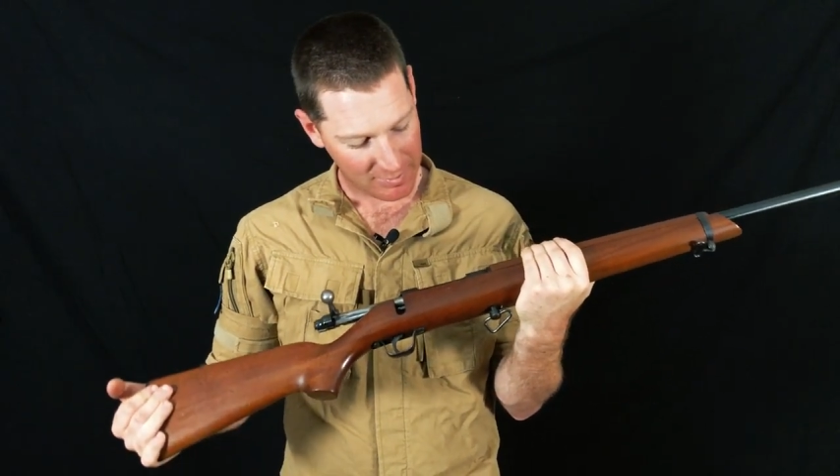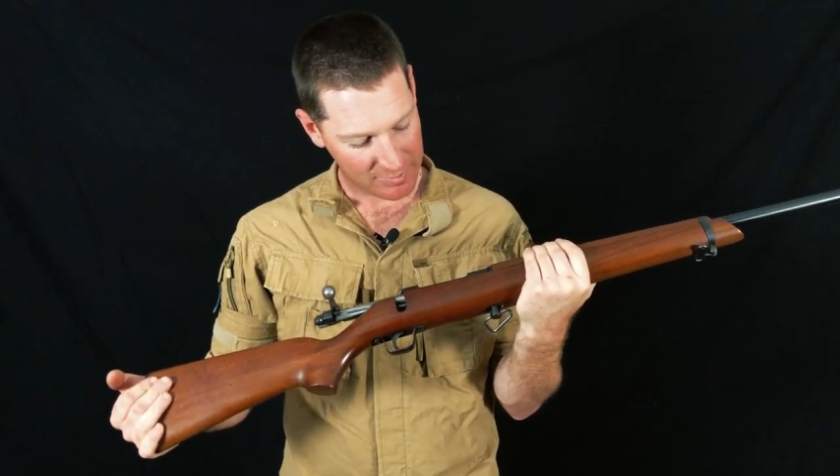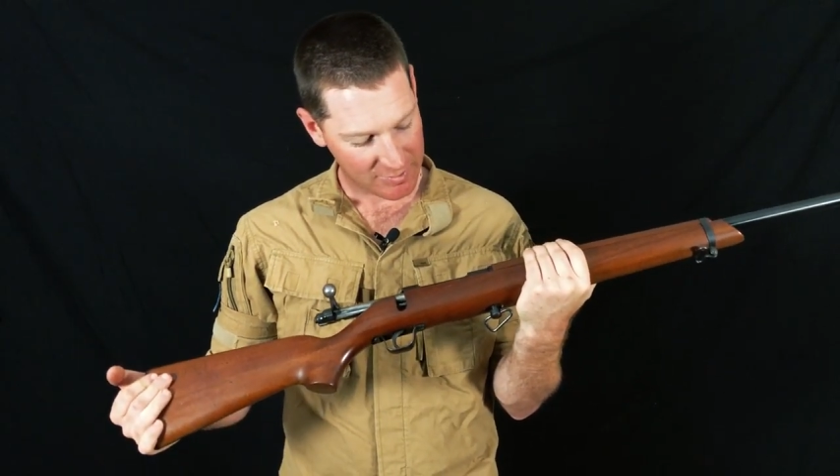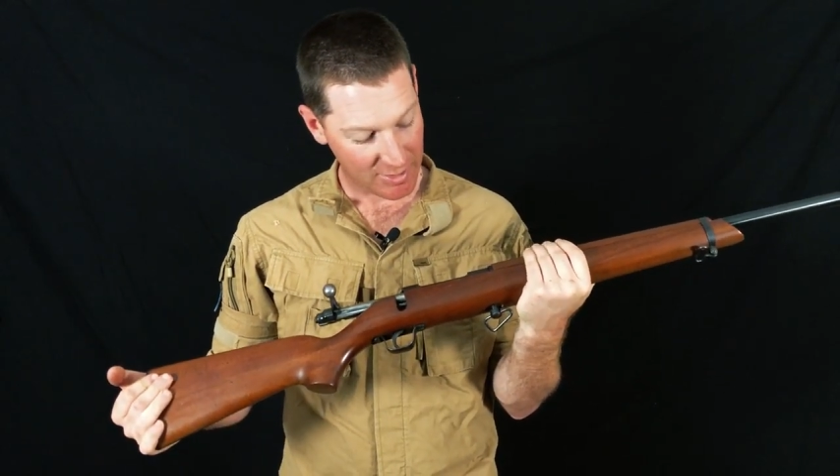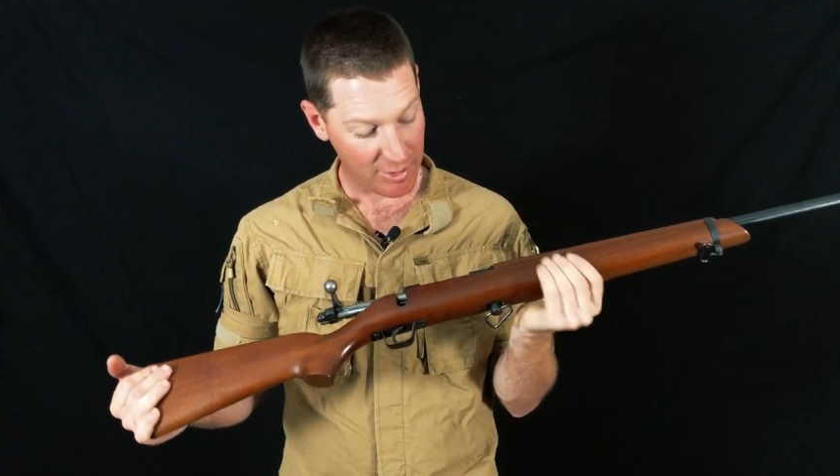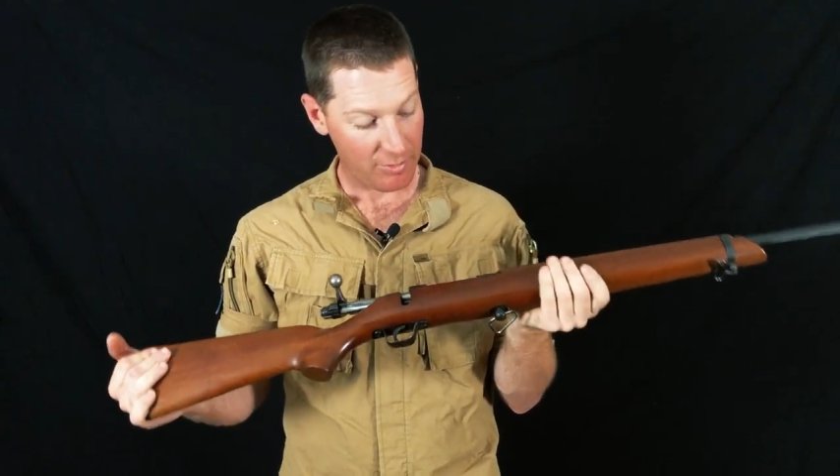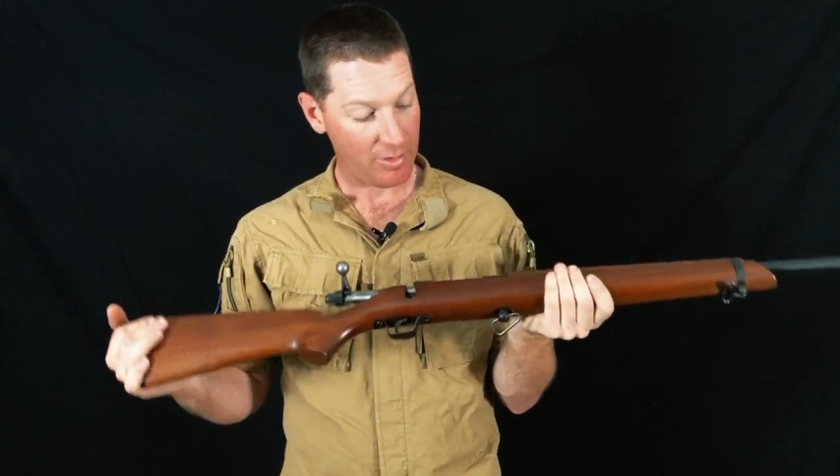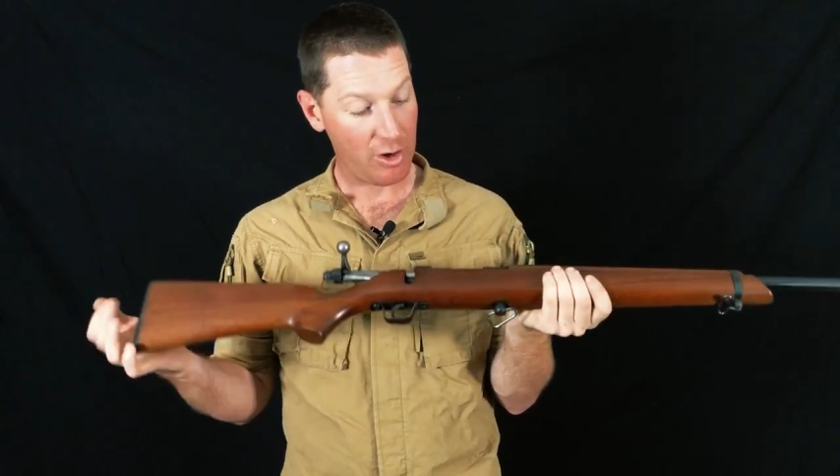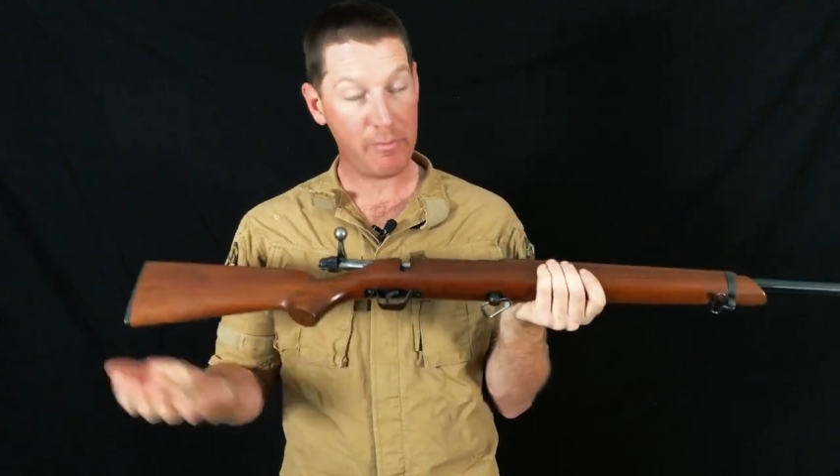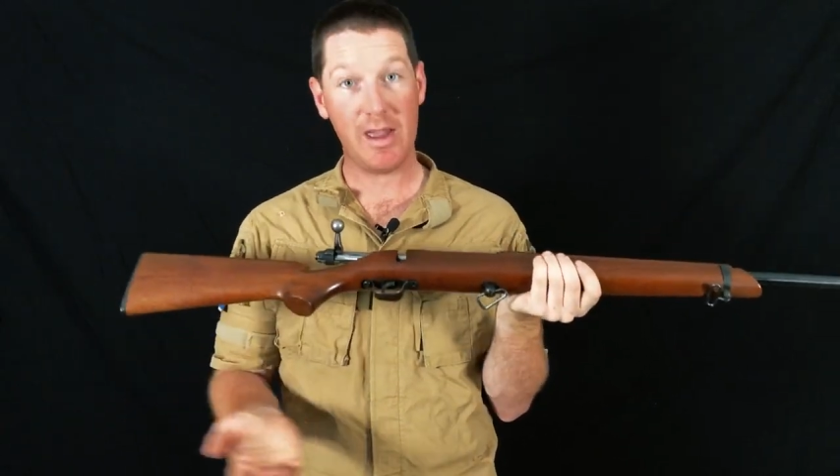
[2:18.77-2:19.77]
So,
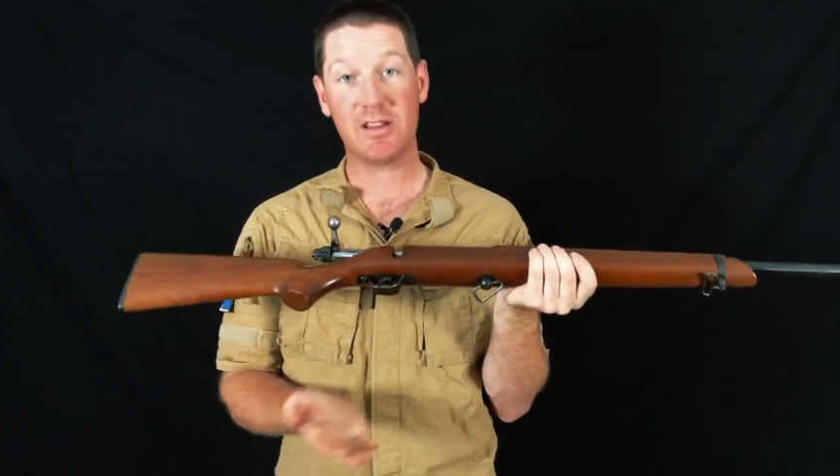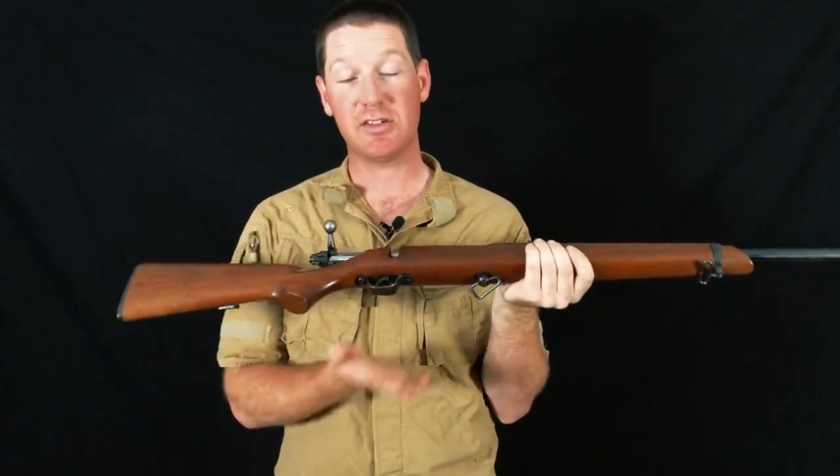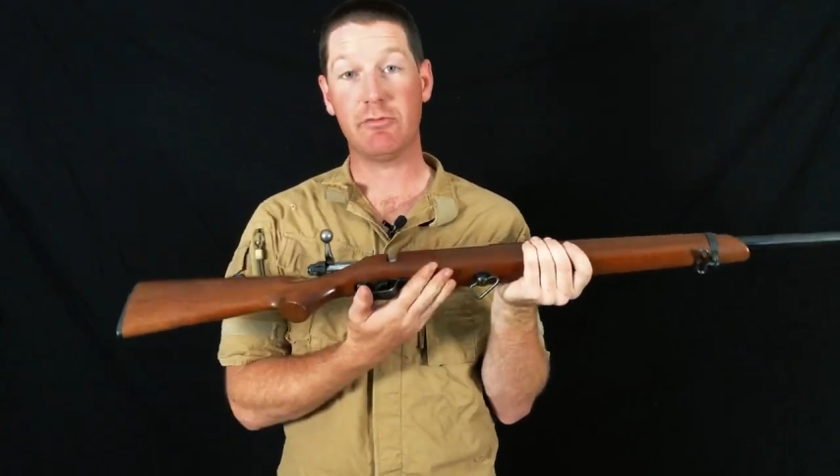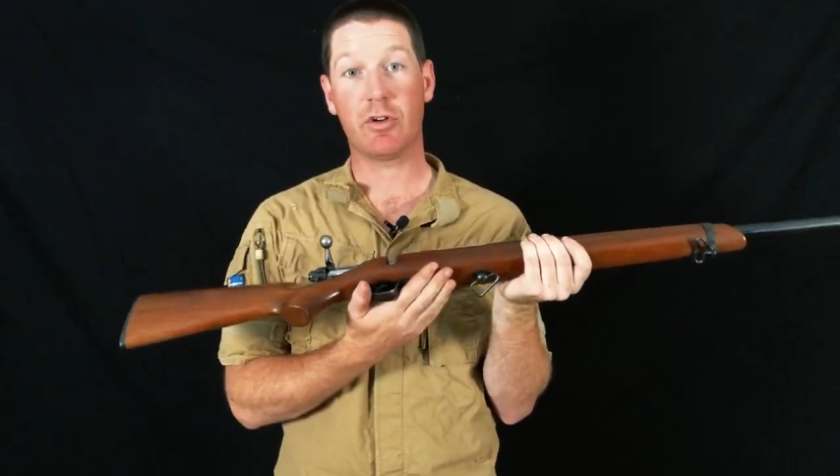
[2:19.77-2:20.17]
no magazine